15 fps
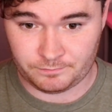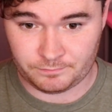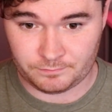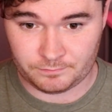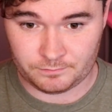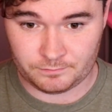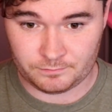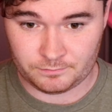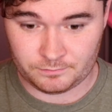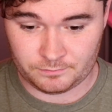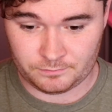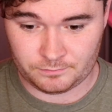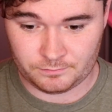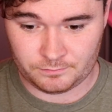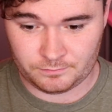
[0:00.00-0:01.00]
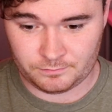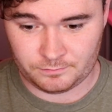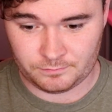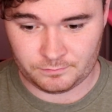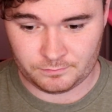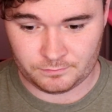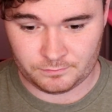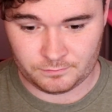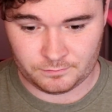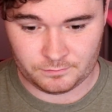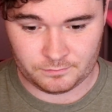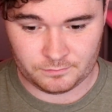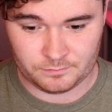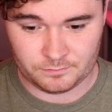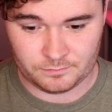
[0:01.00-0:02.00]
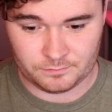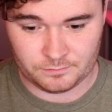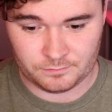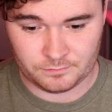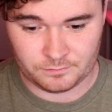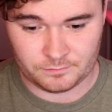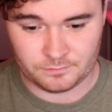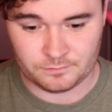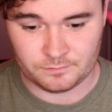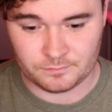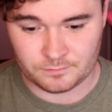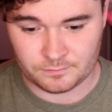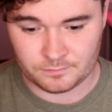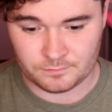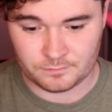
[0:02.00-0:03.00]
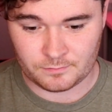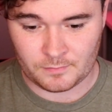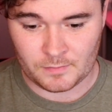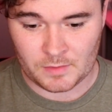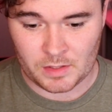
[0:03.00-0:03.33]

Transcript: (silence)